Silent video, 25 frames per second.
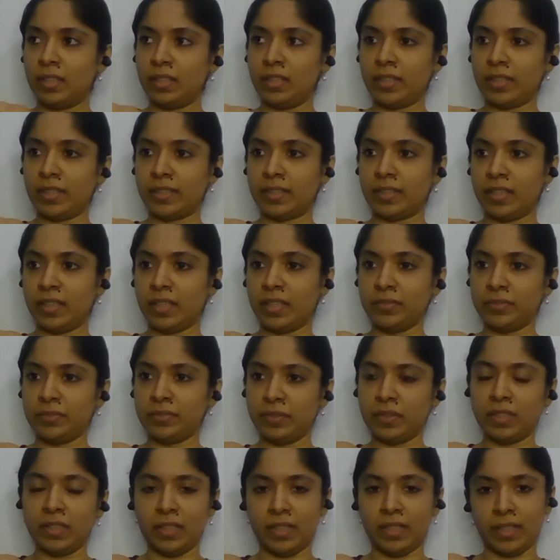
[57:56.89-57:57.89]
like I
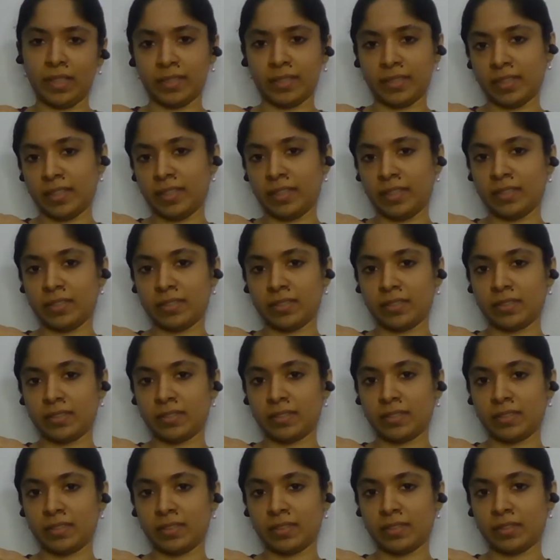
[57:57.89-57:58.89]
feel like he's
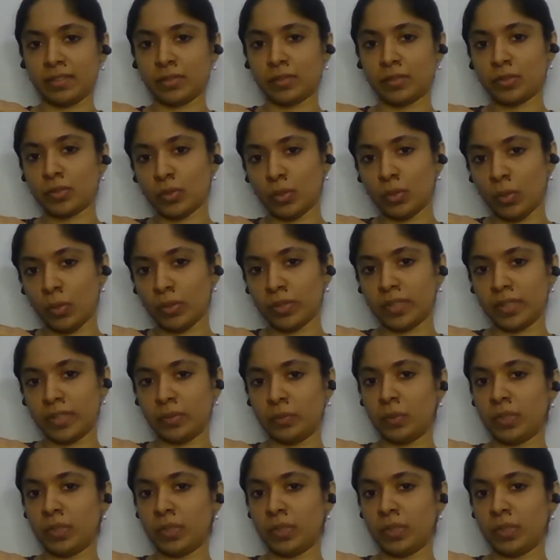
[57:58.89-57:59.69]
talking